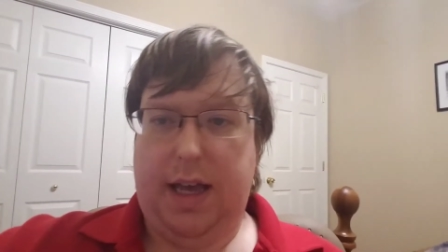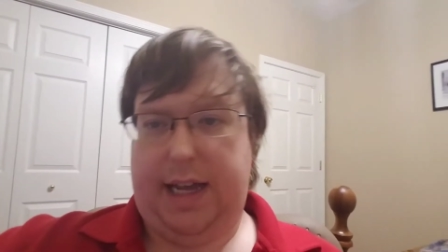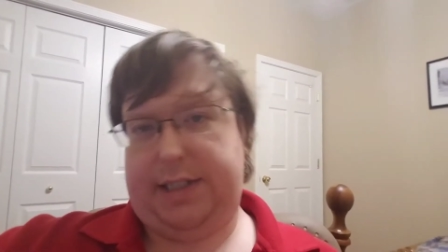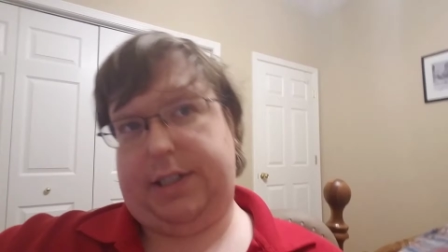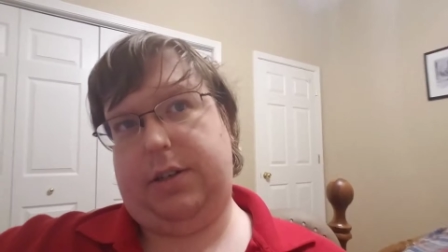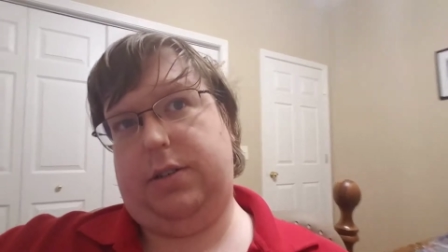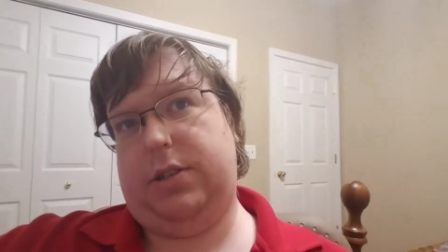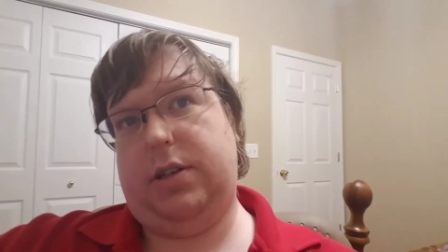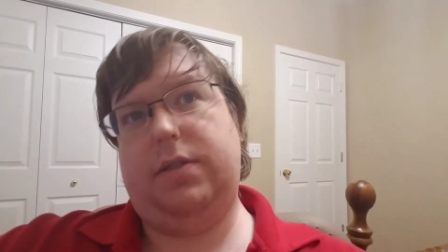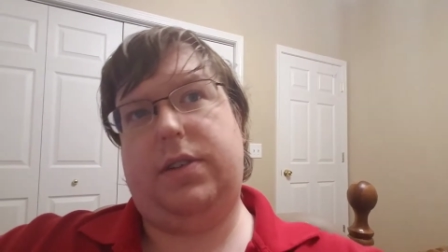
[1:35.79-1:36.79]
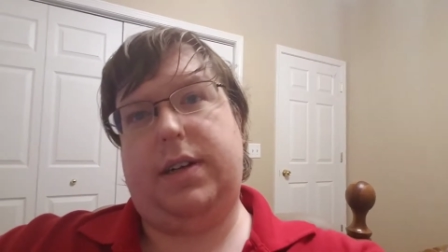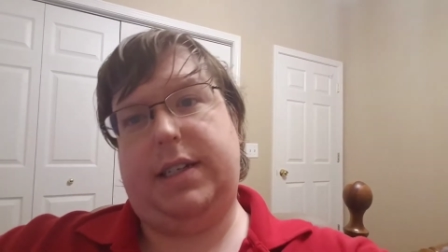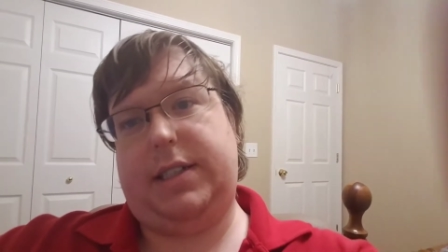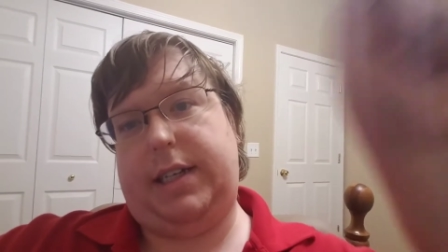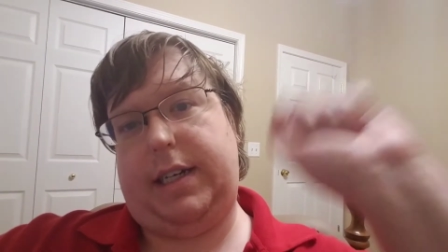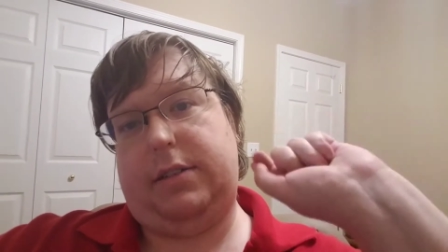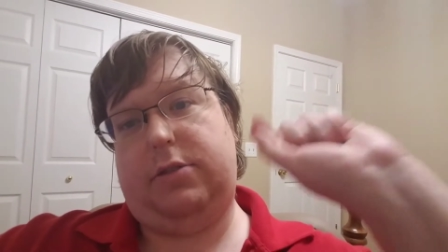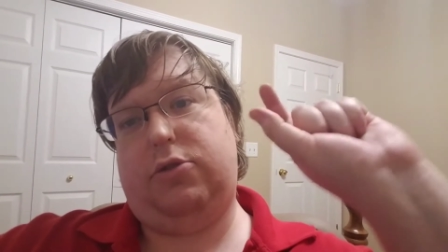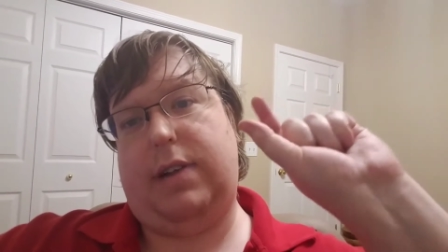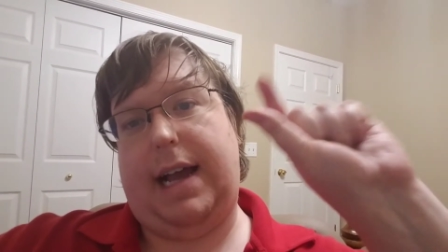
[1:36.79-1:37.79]
And she goes over and she
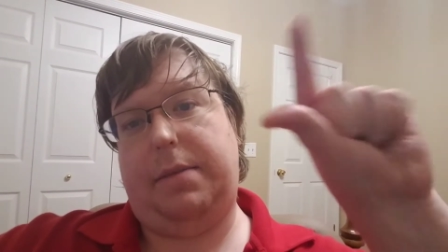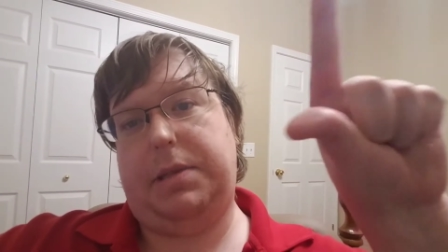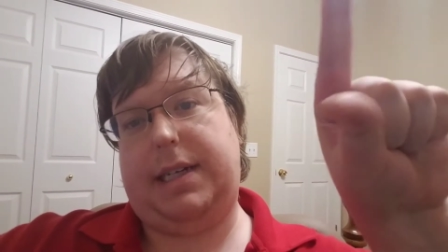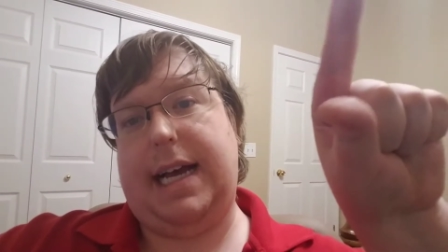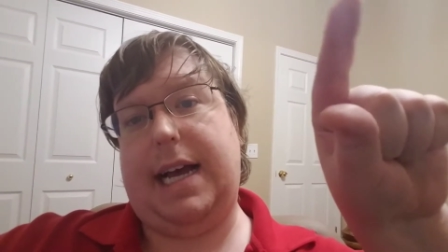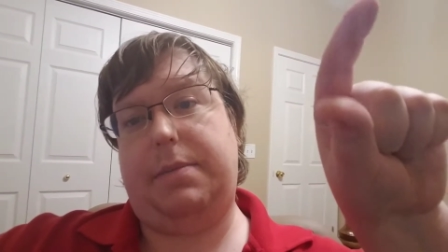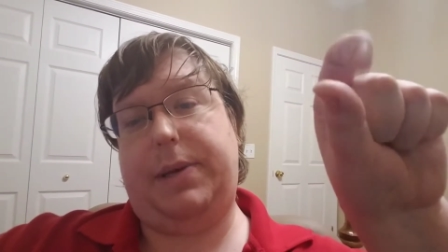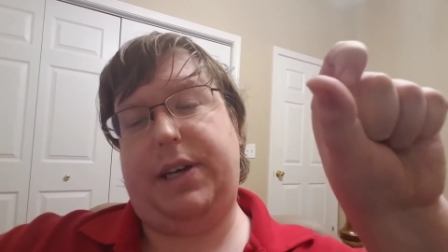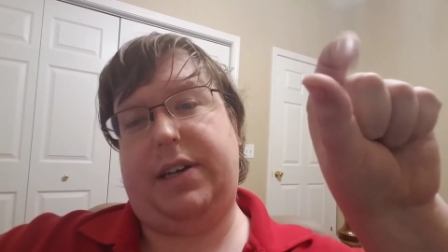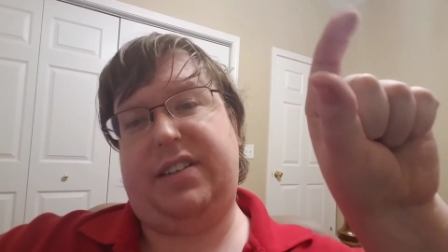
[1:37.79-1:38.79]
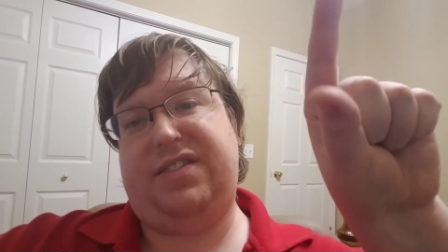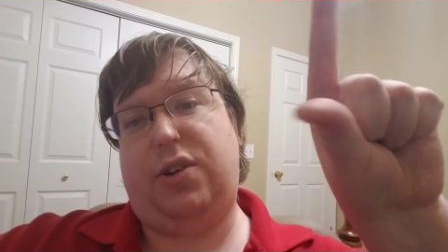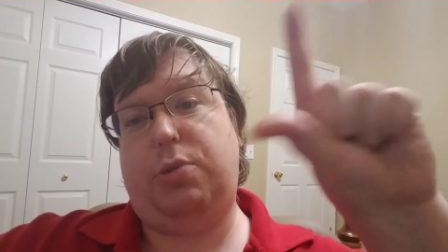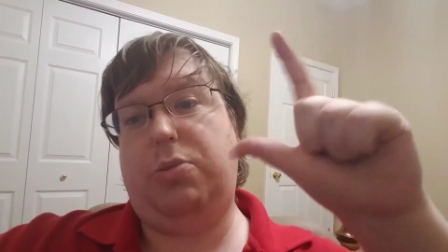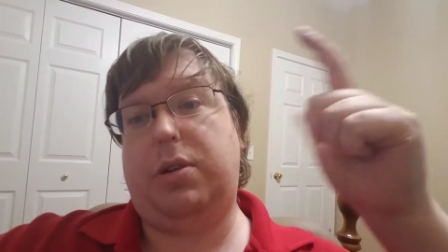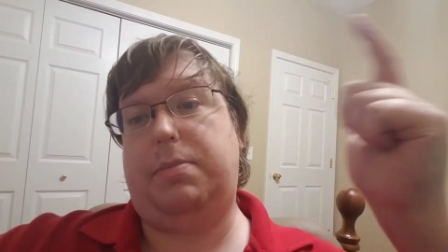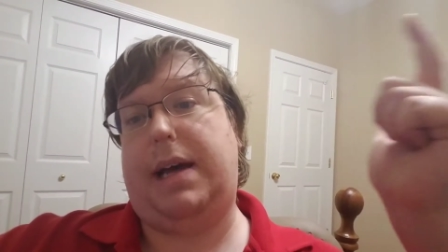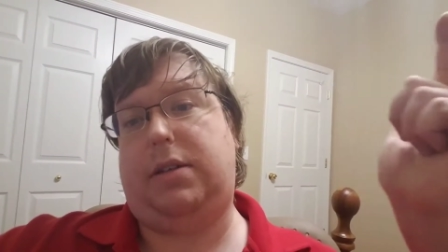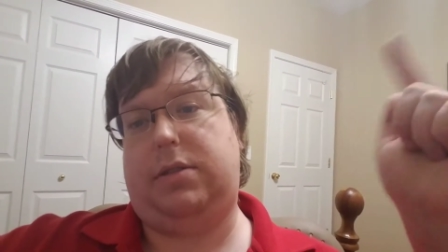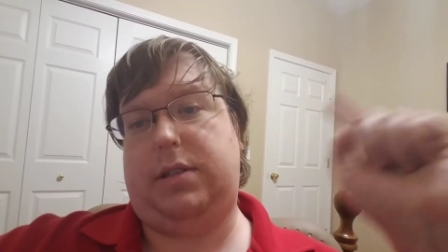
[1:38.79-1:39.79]
grabs a copy of Homeward
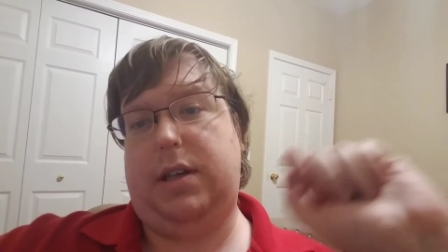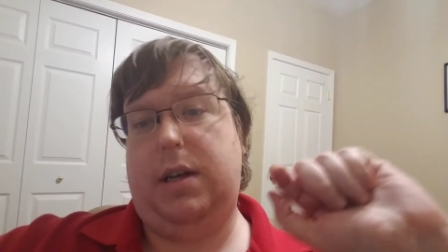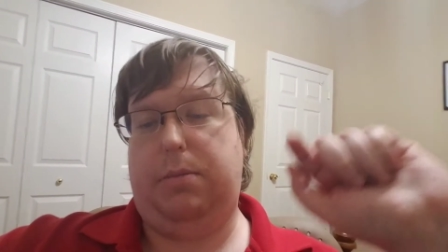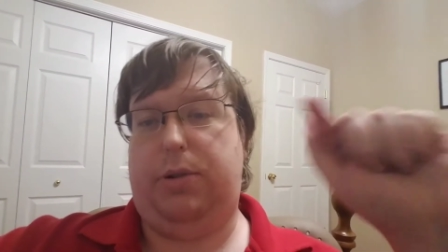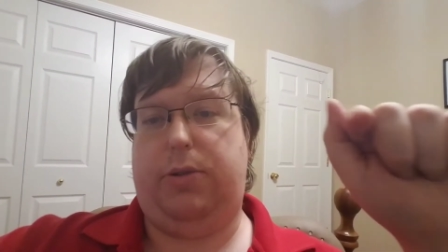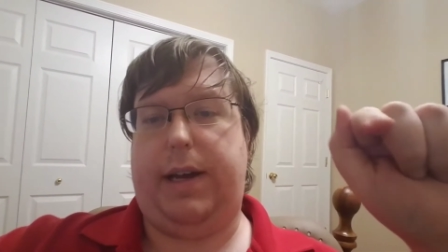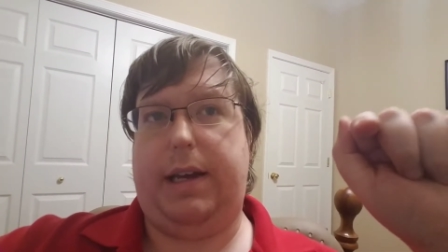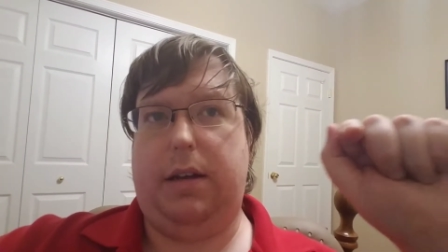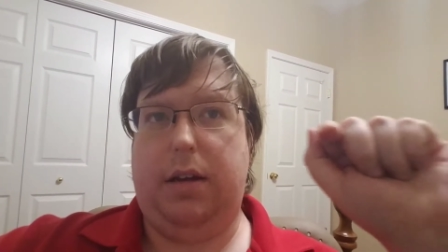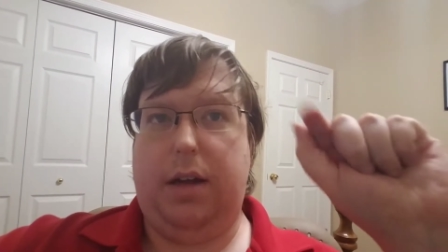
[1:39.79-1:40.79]
Bound Blu-ray,